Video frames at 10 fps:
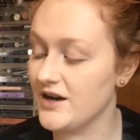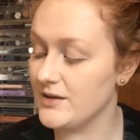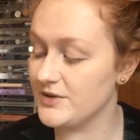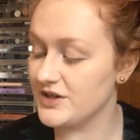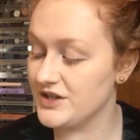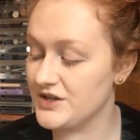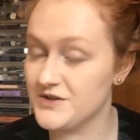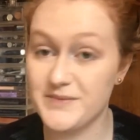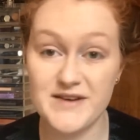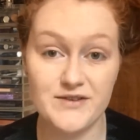I'm going to use a
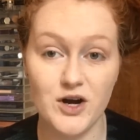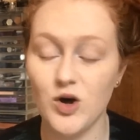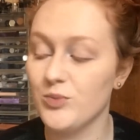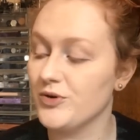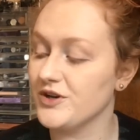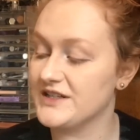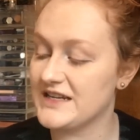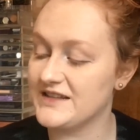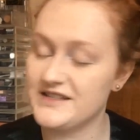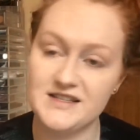bit of a Cult product,
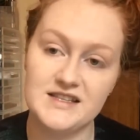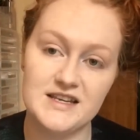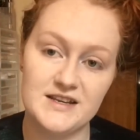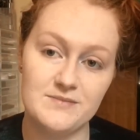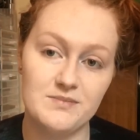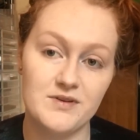and this is the